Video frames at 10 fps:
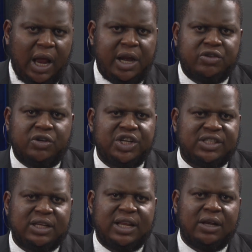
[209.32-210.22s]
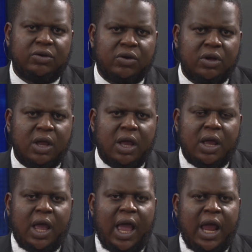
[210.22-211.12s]
And he suggested that, look,
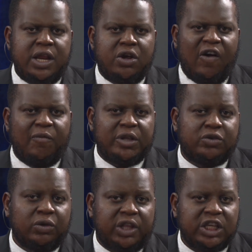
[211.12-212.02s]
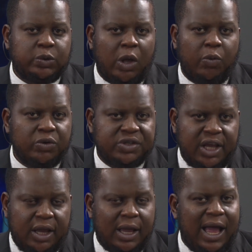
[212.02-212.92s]
any government who thinks well will
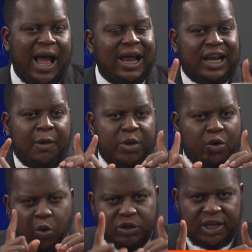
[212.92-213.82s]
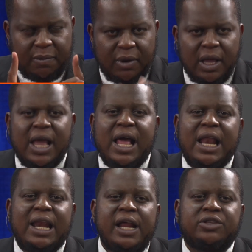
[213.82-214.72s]
say, and let me quote him,
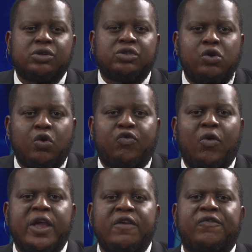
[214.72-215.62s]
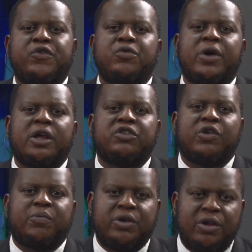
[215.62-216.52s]
let us look for a few
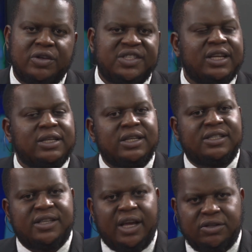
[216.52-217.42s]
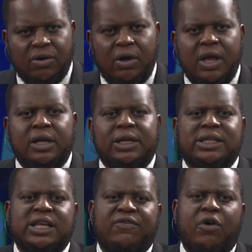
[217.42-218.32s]
entrepreneurs in this sector
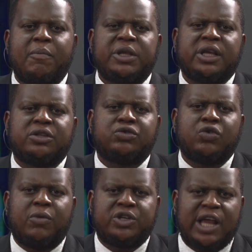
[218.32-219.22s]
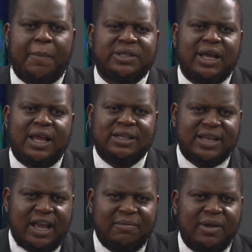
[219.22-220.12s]
that have committed so much capital
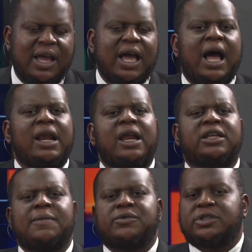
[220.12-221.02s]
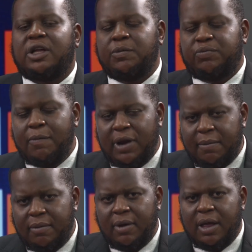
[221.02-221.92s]
and time and let them sort out the
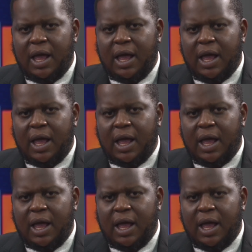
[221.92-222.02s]
problem.